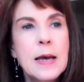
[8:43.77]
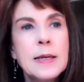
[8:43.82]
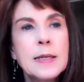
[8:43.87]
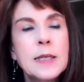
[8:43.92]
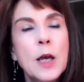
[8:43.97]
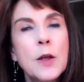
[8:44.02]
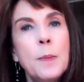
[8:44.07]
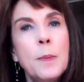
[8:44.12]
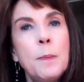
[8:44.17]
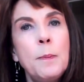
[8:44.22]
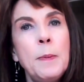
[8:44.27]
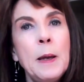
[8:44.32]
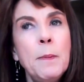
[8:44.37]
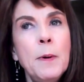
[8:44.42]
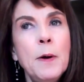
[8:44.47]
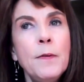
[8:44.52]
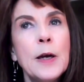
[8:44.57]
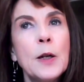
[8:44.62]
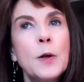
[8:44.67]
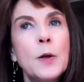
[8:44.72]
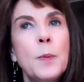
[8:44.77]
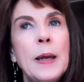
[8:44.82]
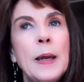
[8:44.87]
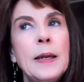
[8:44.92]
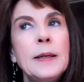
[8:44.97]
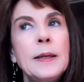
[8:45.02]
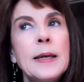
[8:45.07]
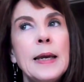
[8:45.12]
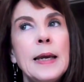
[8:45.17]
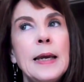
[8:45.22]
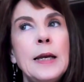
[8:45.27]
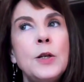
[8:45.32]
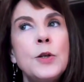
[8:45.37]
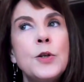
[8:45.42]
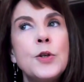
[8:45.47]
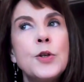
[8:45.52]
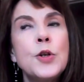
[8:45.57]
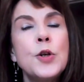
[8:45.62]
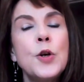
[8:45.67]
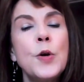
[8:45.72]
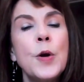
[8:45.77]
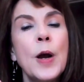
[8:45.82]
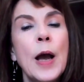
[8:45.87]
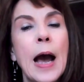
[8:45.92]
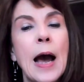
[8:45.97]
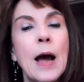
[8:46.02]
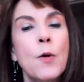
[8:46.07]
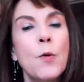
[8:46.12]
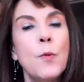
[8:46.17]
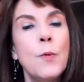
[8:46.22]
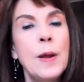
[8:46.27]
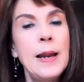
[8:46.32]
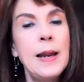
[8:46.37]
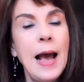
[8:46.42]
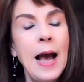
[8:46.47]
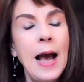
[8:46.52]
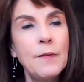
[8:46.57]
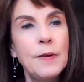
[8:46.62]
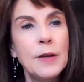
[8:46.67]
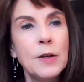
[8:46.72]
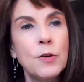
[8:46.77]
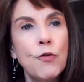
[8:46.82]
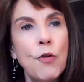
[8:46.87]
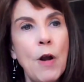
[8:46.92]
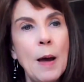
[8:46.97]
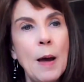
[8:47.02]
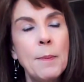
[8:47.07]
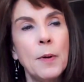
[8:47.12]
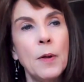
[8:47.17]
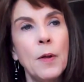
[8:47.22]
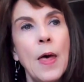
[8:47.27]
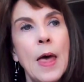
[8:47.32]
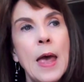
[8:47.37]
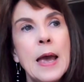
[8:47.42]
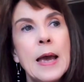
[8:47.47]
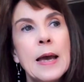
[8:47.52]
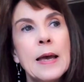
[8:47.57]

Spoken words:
so the people that went into really having trouble,